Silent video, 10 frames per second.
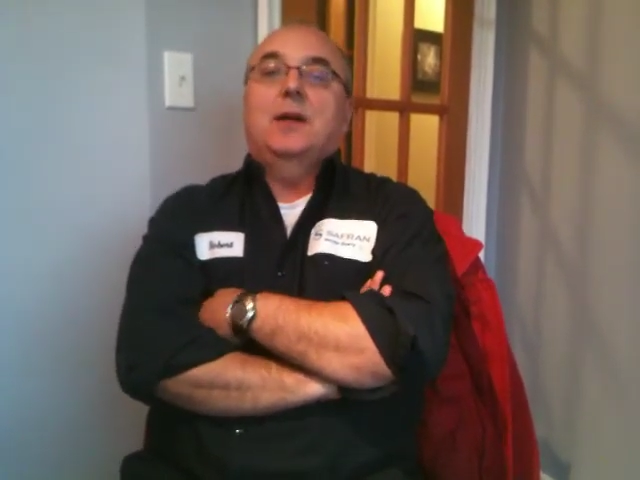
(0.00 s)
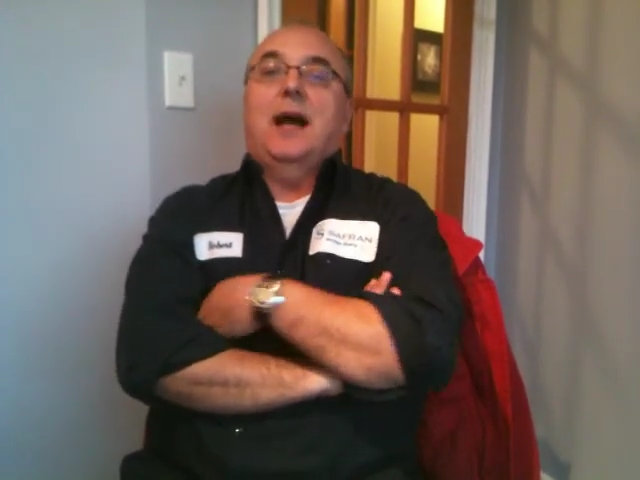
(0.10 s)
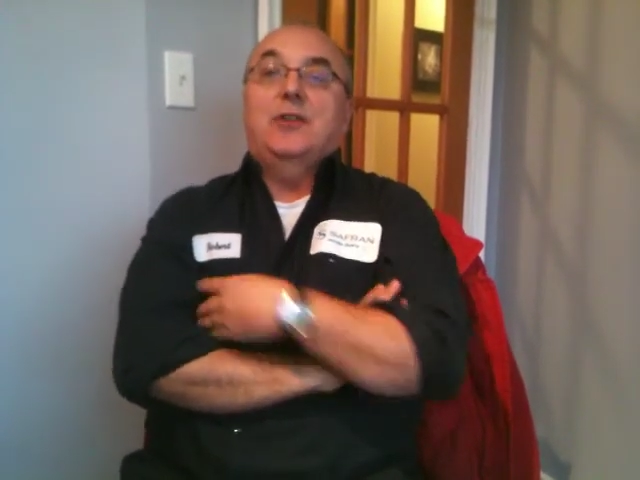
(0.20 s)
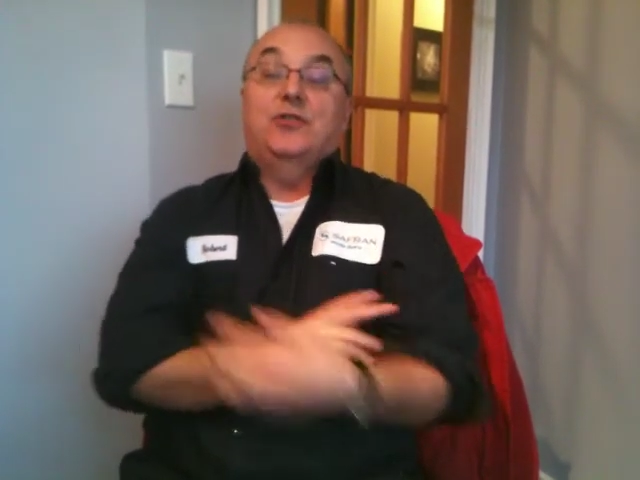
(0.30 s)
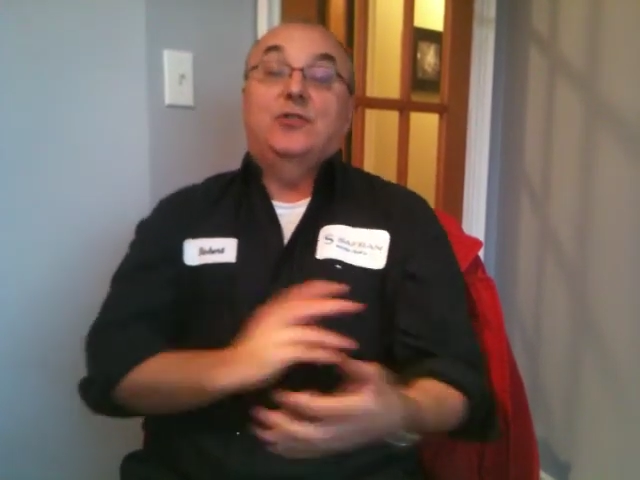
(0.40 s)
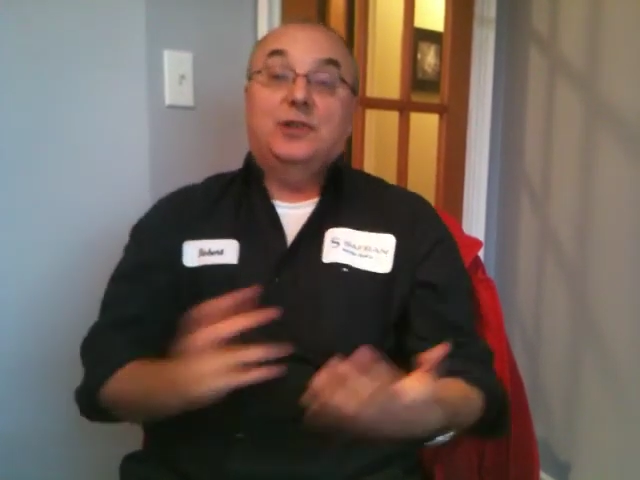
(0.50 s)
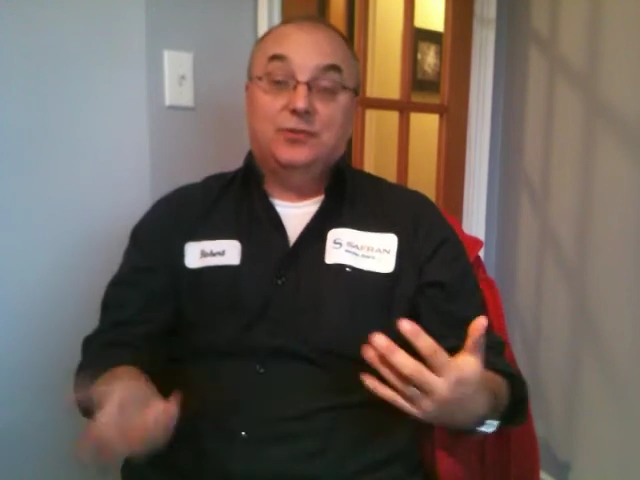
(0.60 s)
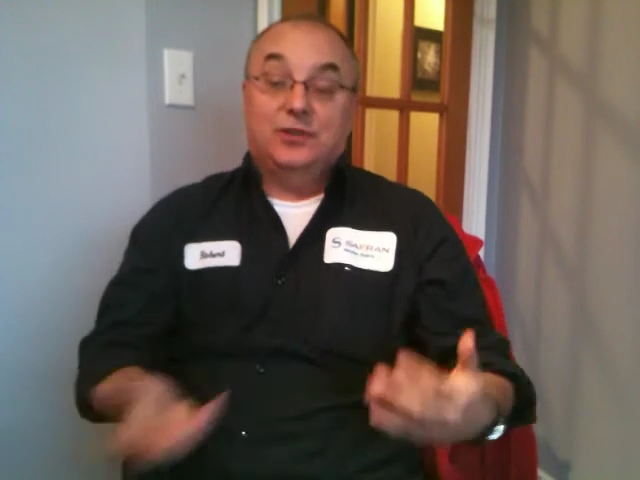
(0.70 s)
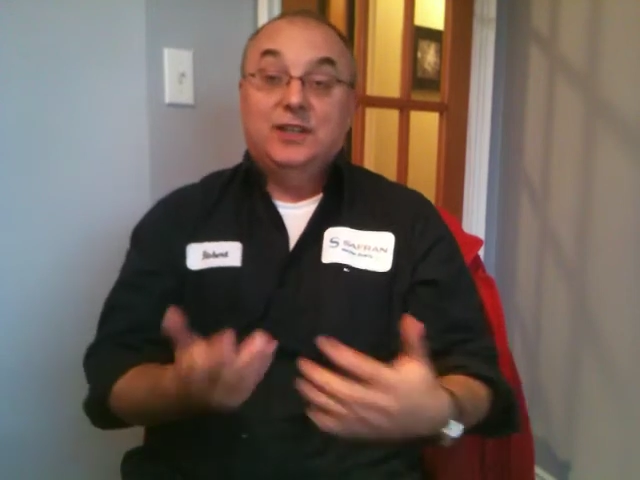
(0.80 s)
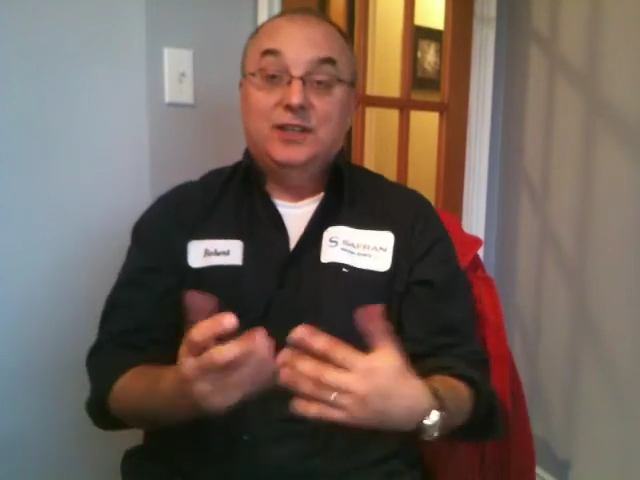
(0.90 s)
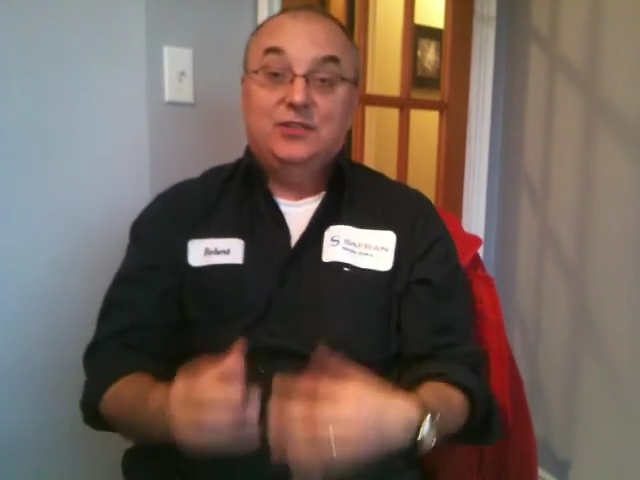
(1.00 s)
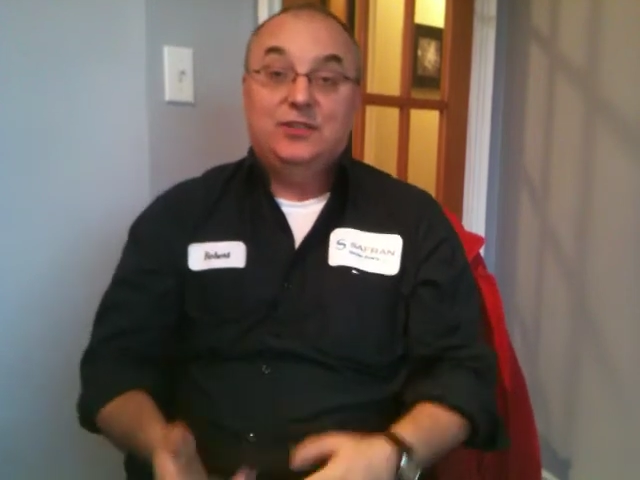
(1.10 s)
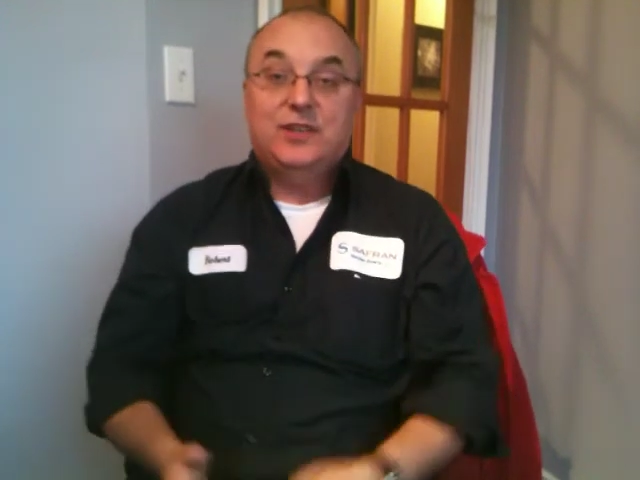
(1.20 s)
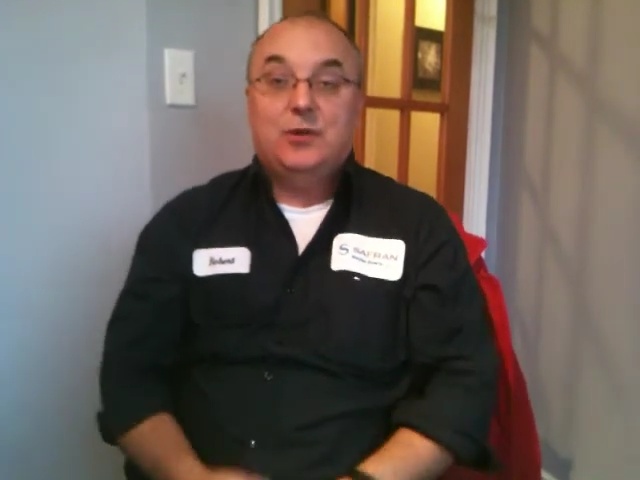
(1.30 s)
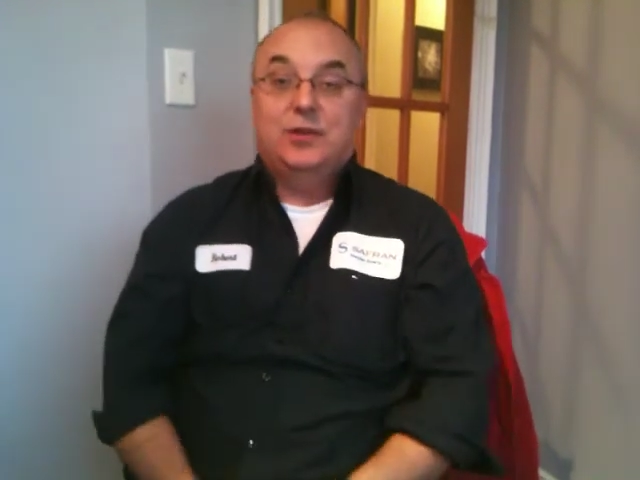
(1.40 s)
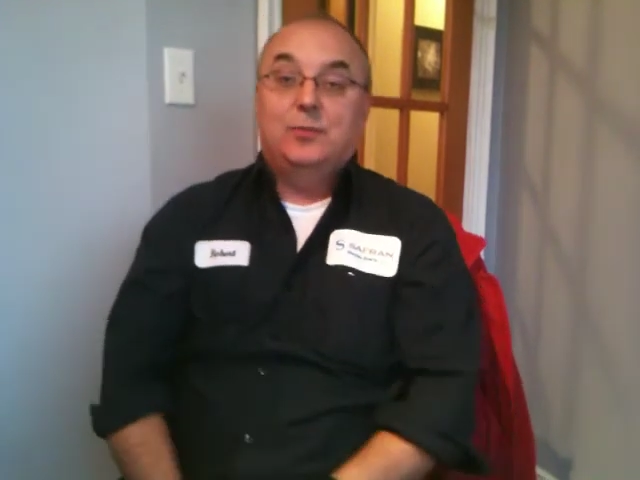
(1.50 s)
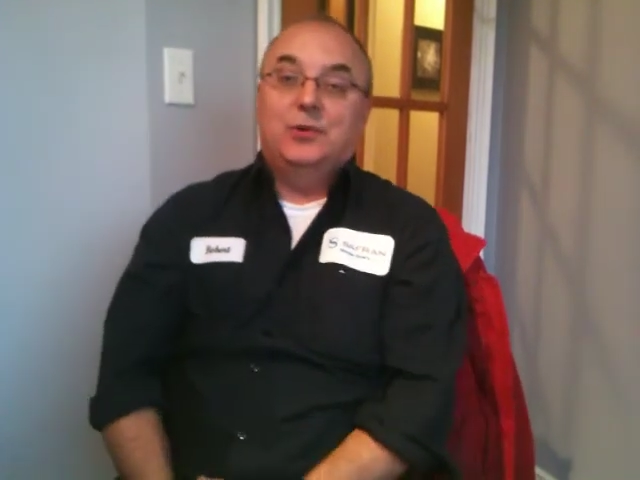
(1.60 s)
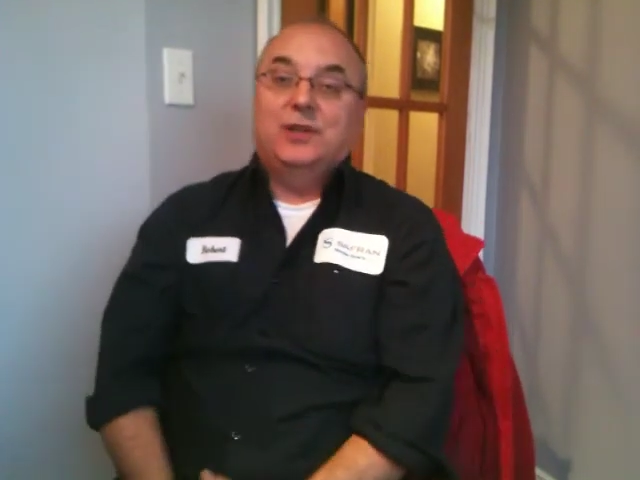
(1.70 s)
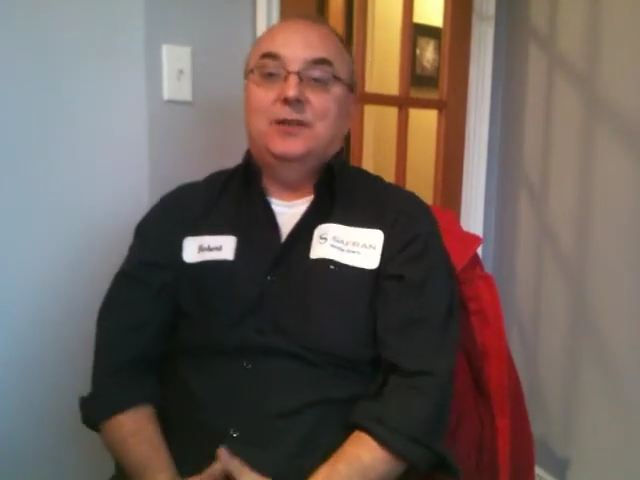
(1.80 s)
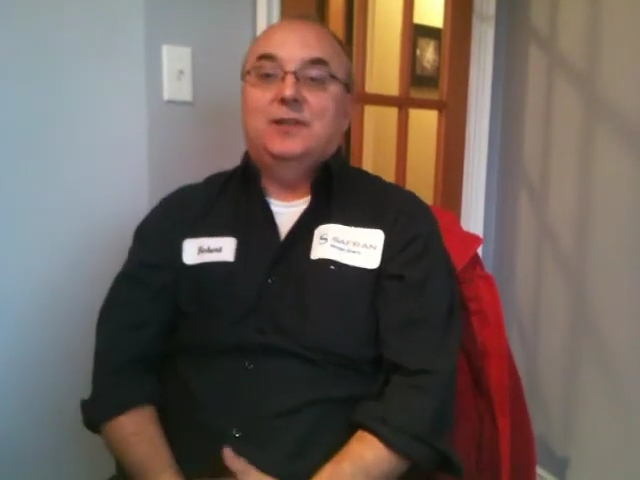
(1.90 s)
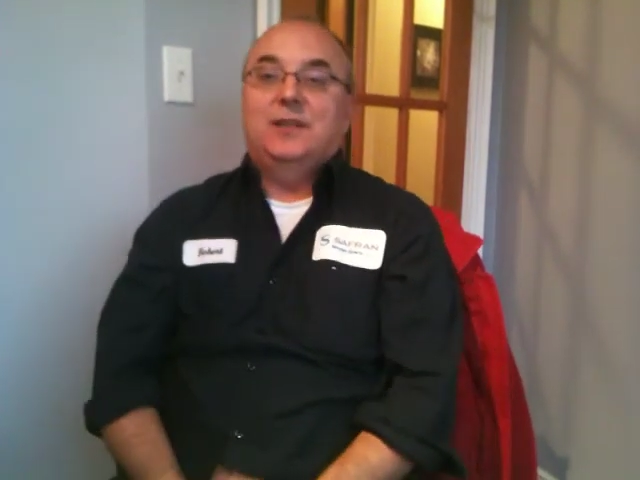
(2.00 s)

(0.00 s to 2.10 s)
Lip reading: under stressful conditions, how they're brought out.